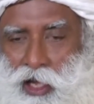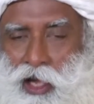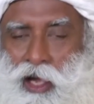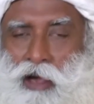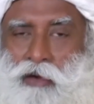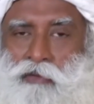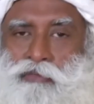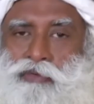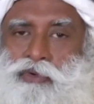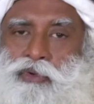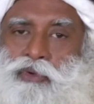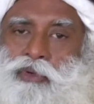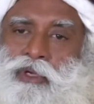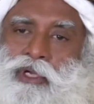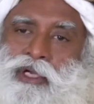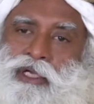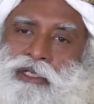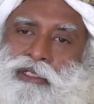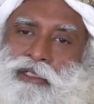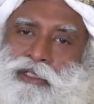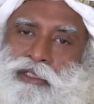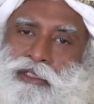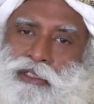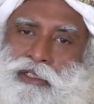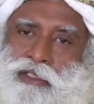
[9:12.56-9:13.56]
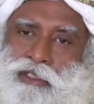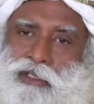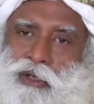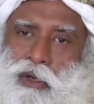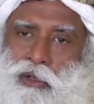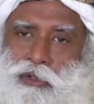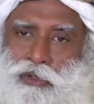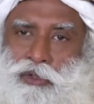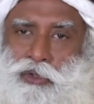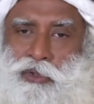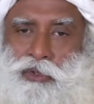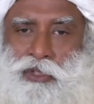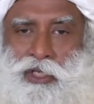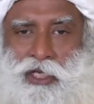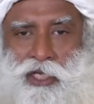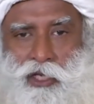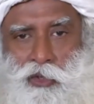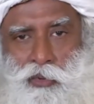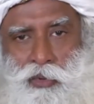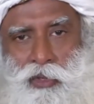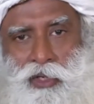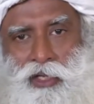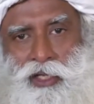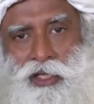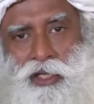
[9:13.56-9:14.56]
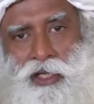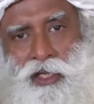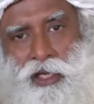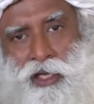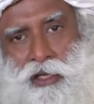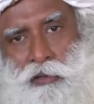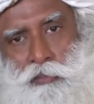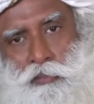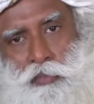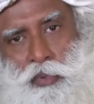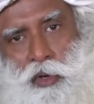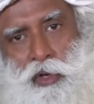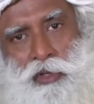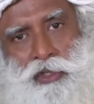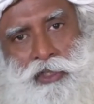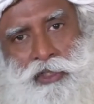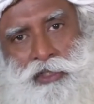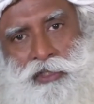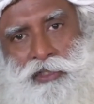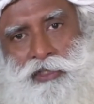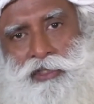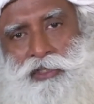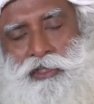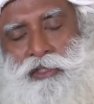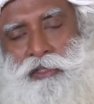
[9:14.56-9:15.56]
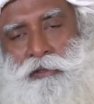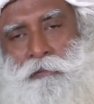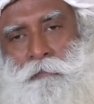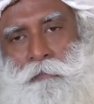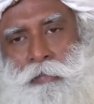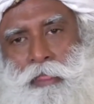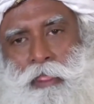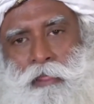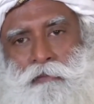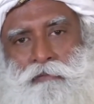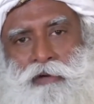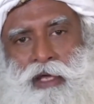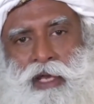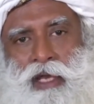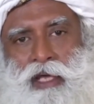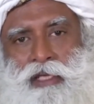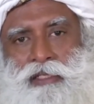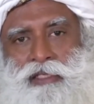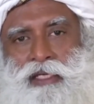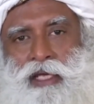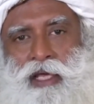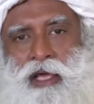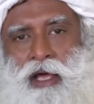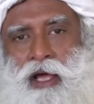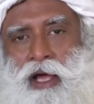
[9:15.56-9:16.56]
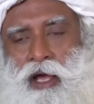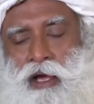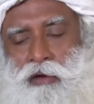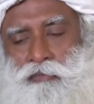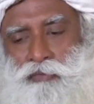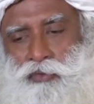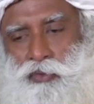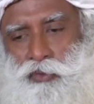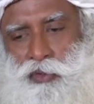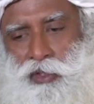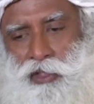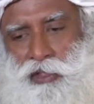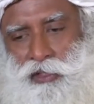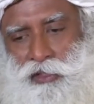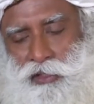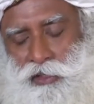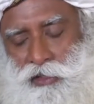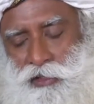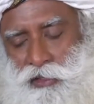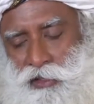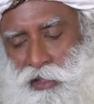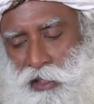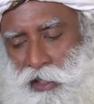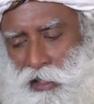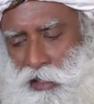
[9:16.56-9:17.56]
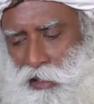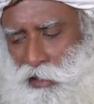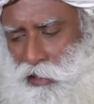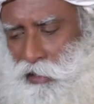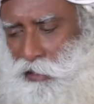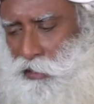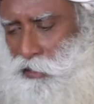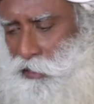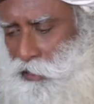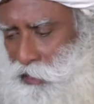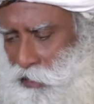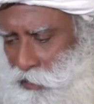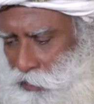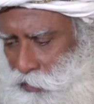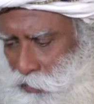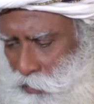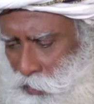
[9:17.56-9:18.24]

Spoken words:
how you eat it is also equally important. When I say how you eat it, these